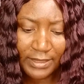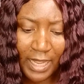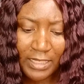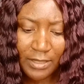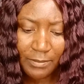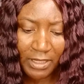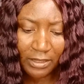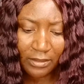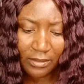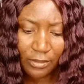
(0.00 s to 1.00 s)
That
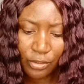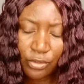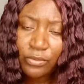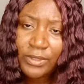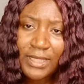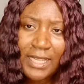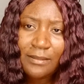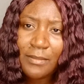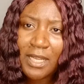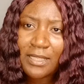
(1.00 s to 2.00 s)
means do
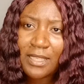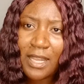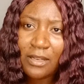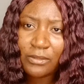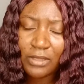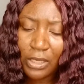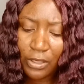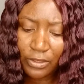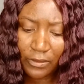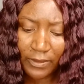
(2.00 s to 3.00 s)
not max out
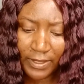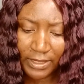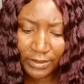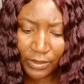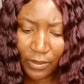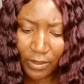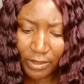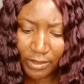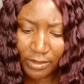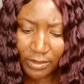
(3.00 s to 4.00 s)
all your credit
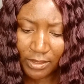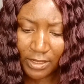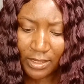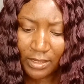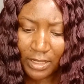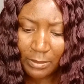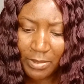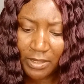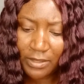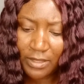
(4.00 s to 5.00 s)
card
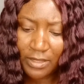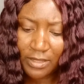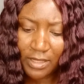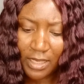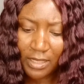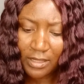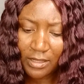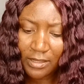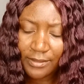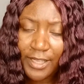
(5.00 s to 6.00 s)
because
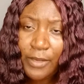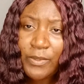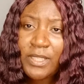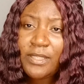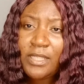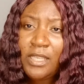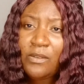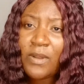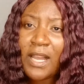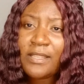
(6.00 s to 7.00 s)
they will see
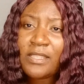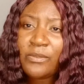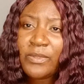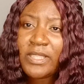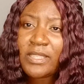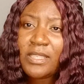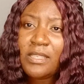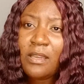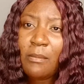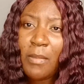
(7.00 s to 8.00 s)
you as a
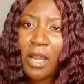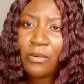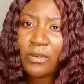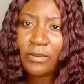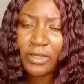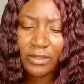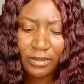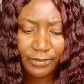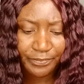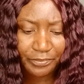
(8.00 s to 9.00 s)
risky borrower.